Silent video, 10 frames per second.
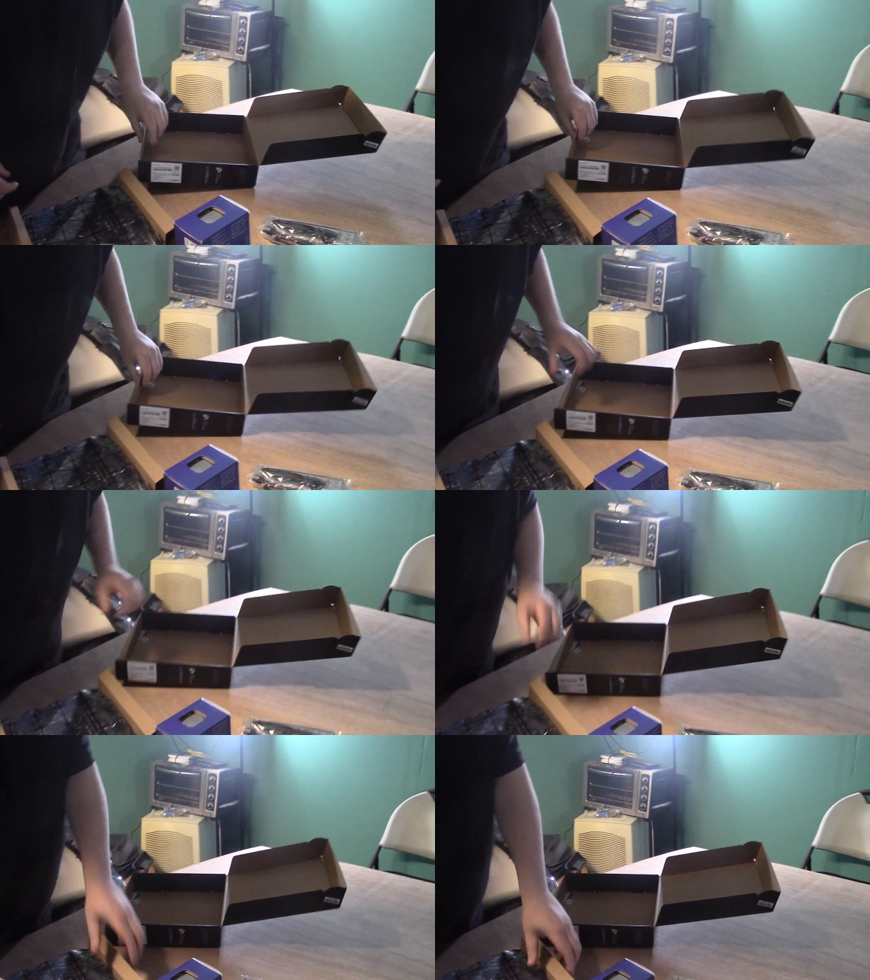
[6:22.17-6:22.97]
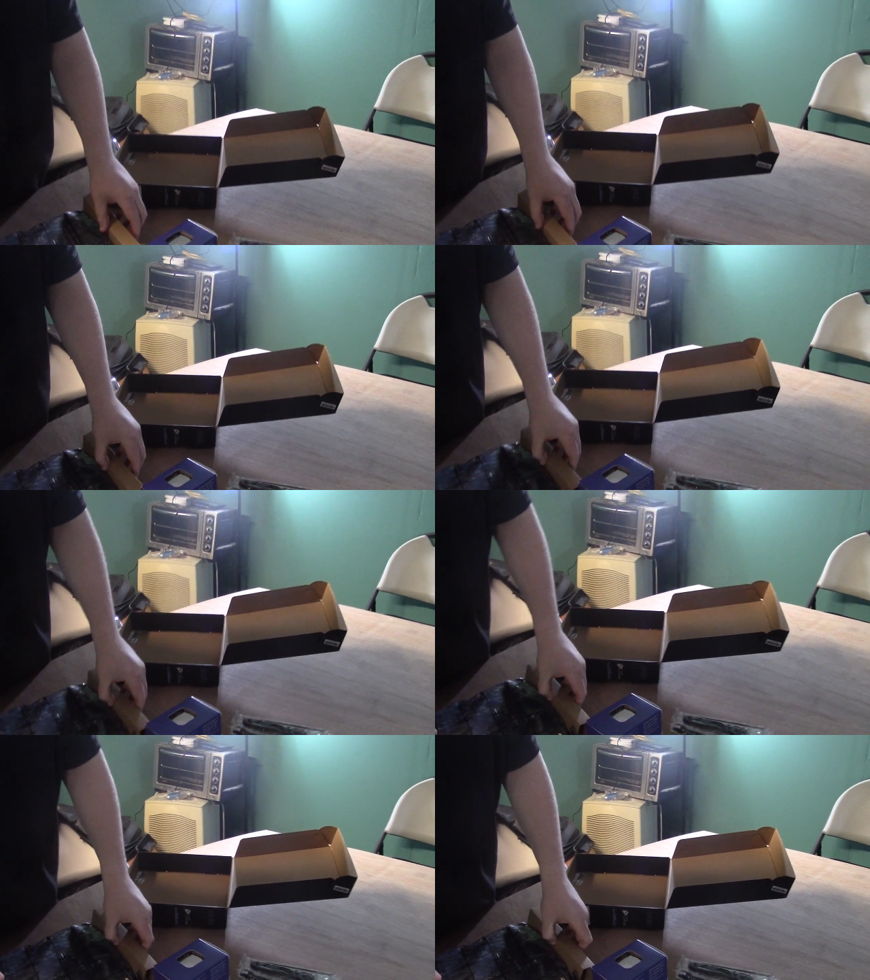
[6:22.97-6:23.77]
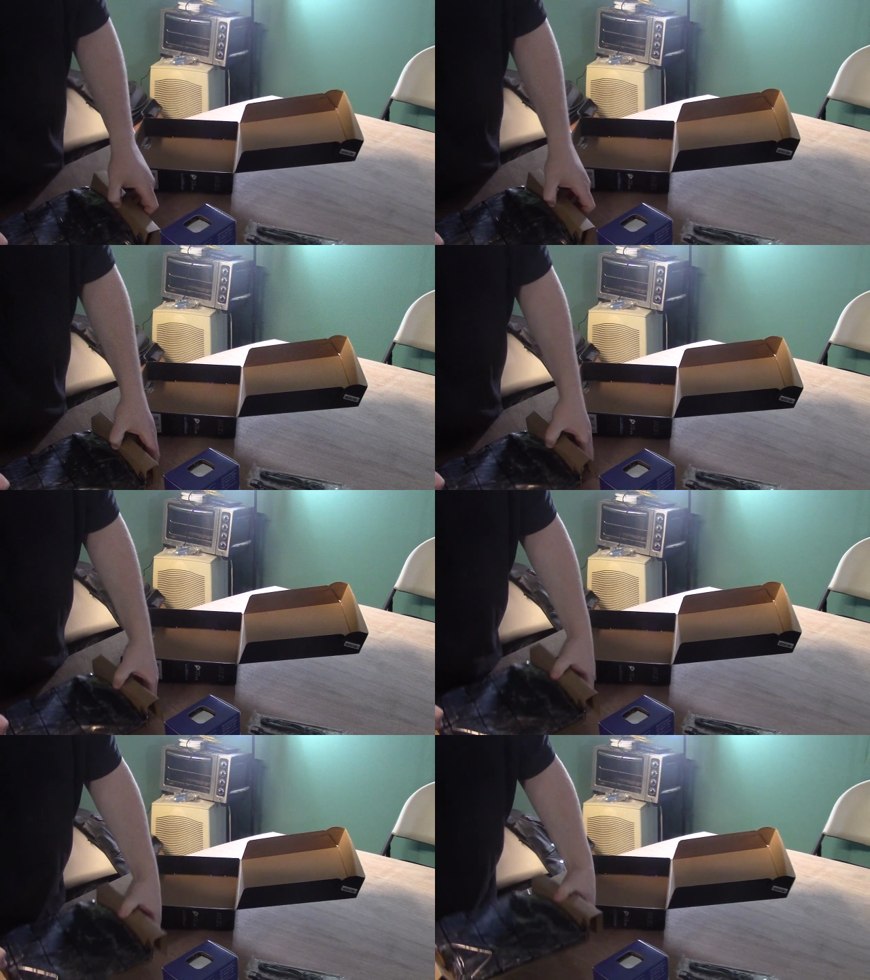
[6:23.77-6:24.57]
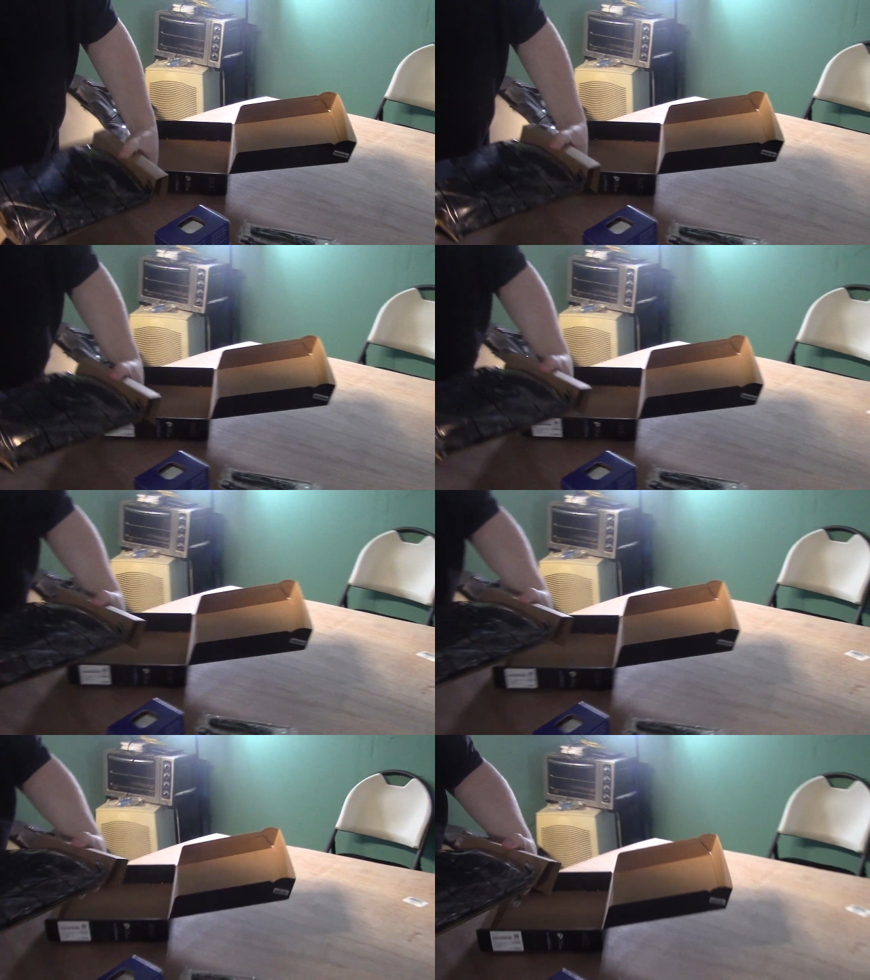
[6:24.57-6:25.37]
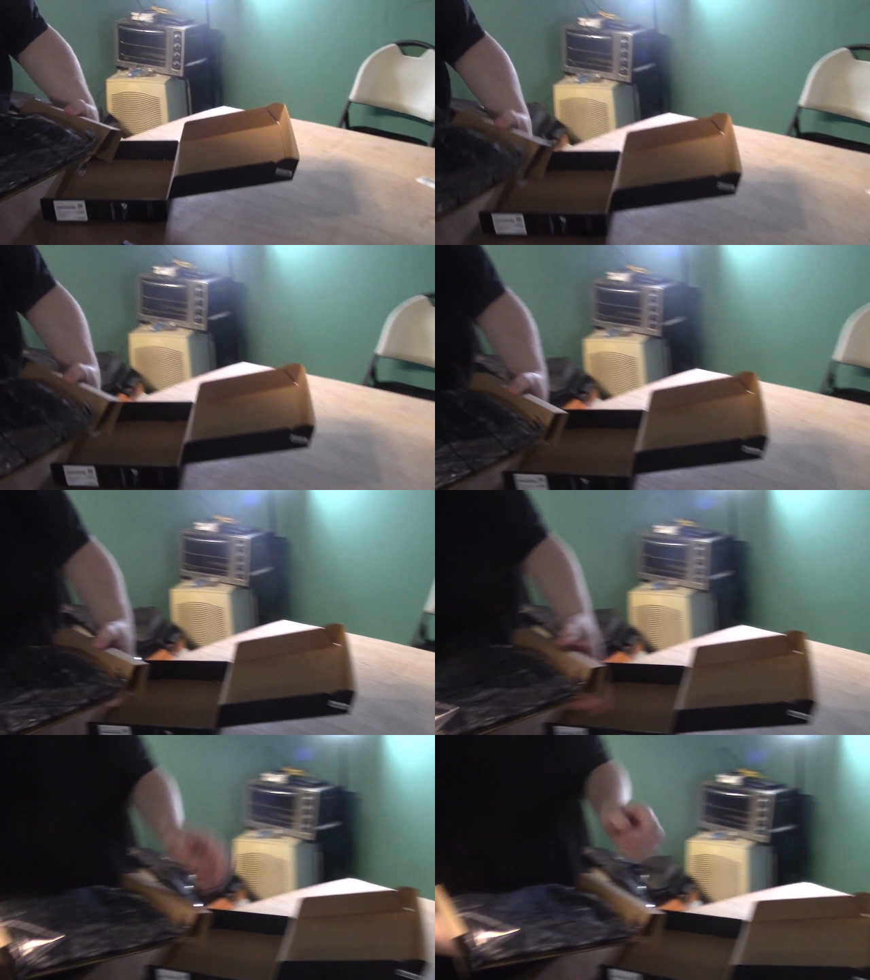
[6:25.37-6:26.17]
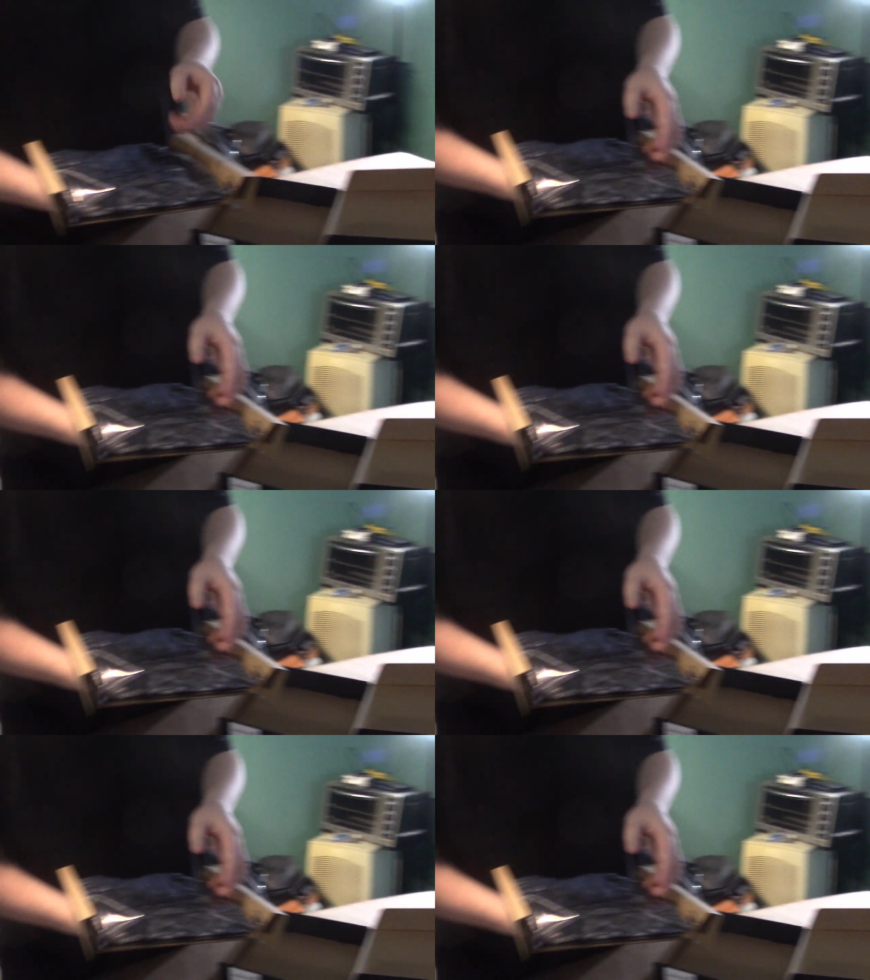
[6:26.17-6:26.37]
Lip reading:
[unreadable: no face in view]